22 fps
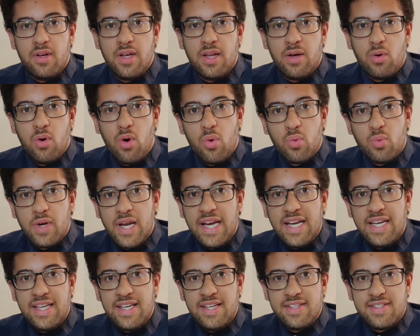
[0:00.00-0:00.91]
little old
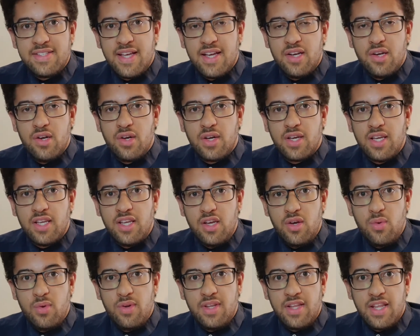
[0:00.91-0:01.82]
ladies that look at
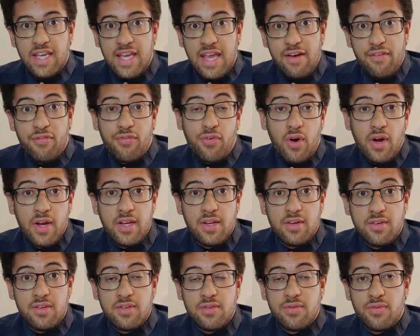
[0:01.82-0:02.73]
you and they get
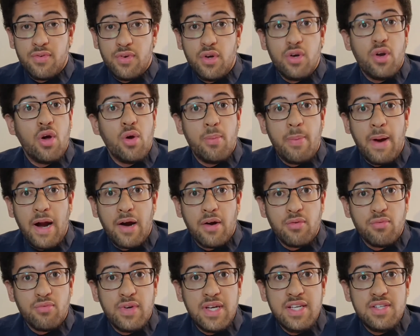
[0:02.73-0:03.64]
frightened for no
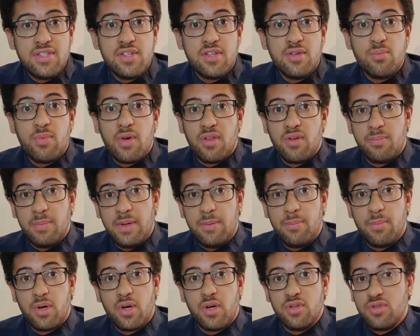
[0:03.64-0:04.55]
apparent reason, whether it
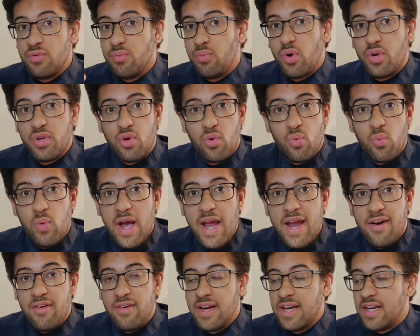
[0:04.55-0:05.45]
be because of what you're
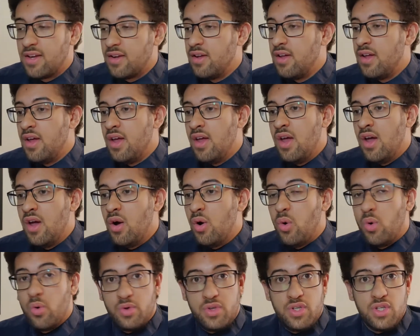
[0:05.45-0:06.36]
wearing
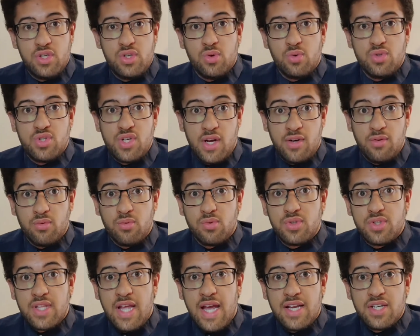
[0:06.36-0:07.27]
or just your general
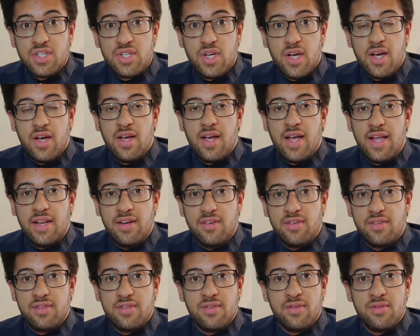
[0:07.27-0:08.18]
stature
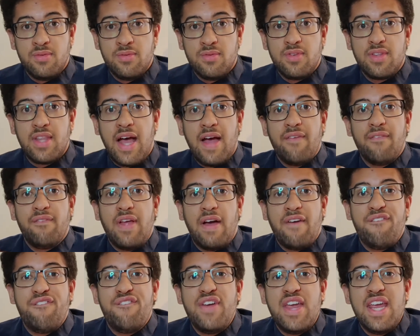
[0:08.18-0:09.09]
and that,
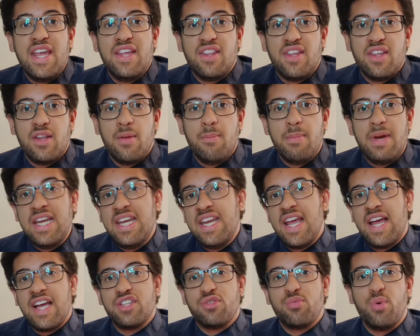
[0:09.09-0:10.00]
that fear that the
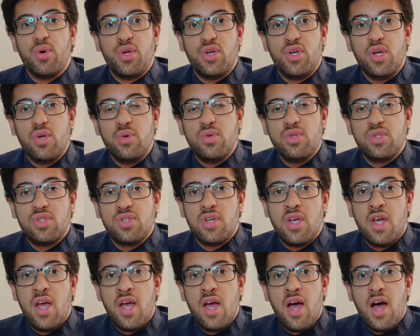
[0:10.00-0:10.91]
media has
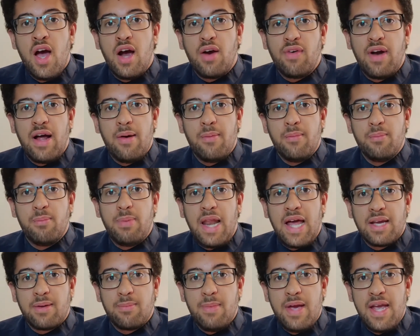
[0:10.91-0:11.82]
produced around
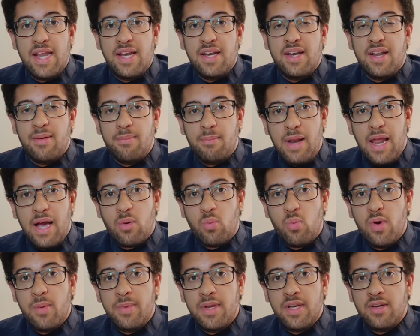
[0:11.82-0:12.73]
black men and black
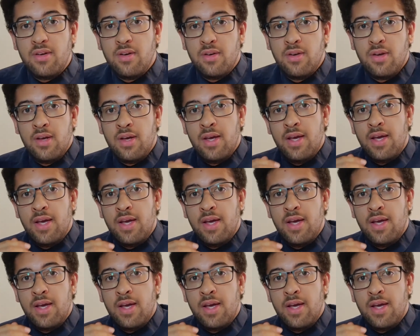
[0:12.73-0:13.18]
women.